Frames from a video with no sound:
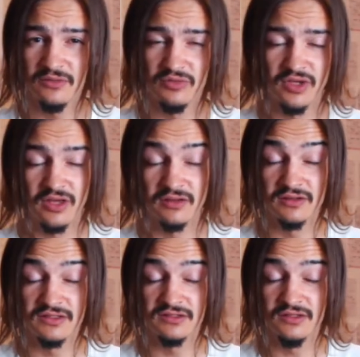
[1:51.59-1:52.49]

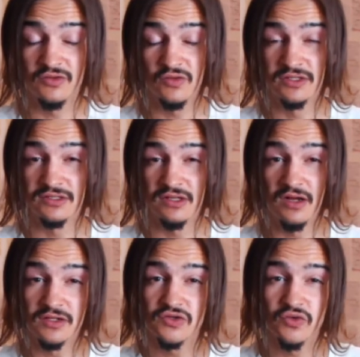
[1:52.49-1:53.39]
because it was
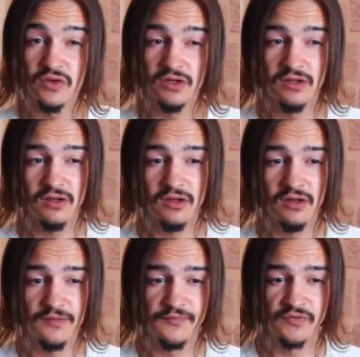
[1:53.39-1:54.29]
also
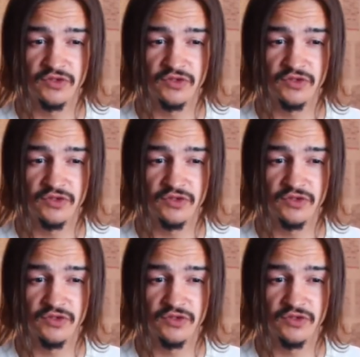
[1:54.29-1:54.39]
a